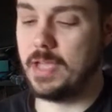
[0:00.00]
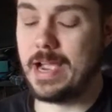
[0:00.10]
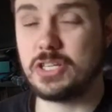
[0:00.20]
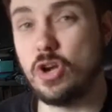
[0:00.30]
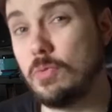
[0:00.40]

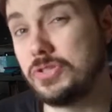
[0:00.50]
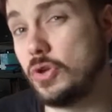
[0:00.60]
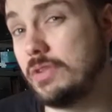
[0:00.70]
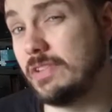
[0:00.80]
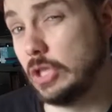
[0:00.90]
actually almost
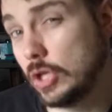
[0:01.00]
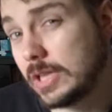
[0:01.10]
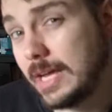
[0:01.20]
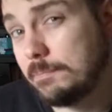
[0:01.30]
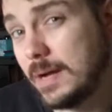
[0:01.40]
don't even look
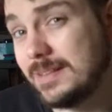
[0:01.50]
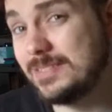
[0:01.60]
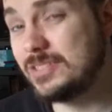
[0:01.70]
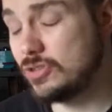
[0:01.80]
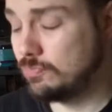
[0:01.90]
like
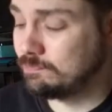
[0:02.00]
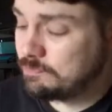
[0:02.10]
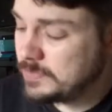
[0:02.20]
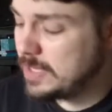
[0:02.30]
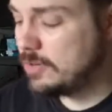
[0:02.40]
buttons. So,
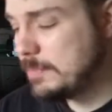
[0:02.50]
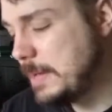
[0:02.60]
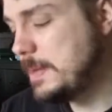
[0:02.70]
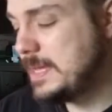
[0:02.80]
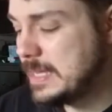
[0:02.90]
you know,
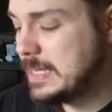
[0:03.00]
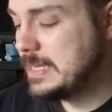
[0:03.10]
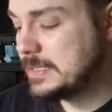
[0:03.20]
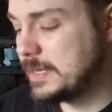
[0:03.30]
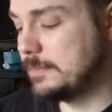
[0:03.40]
maybe
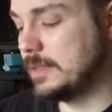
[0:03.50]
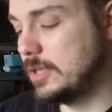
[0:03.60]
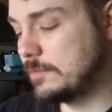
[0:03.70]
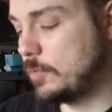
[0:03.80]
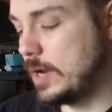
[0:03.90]
something to
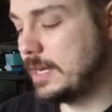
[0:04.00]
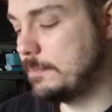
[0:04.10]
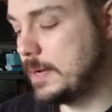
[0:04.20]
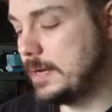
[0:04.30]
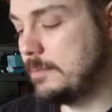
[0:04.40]
look more like a
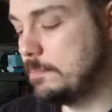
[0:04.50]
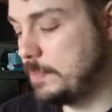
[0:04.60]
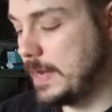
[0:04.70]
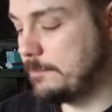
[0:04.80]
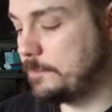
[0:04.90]
button,
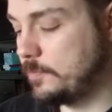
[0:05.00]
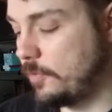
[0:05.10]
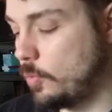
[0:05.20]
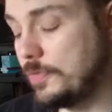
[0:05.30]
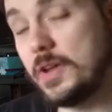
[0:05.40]
but
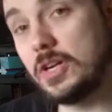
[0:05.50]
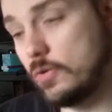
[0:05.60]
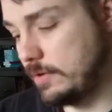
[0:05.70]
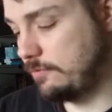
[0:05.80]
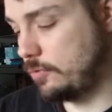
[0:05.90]
for what they're
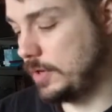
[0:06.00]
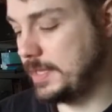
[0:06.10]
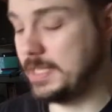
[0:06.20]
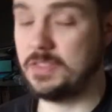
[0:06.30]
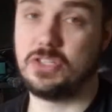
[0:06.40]
going for,
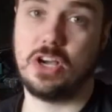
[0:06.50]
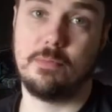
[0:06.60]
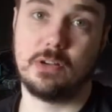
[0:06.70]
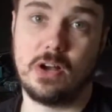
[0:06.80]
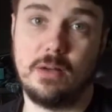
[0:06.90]
they get the
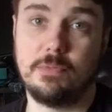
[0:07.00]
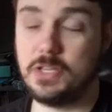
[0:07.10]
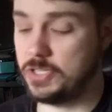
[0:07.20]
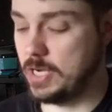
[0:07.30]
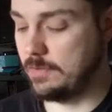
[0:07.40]
job accomplished.